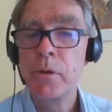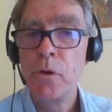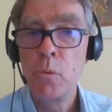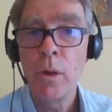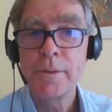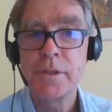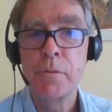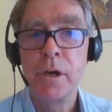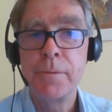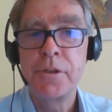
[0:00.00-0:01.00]
who want to
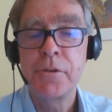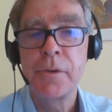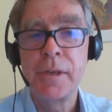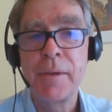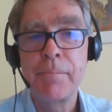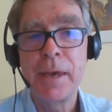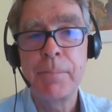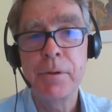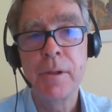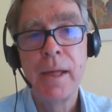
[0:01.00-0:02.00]
work with children and young
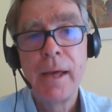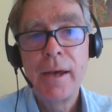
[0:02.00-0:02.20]
people.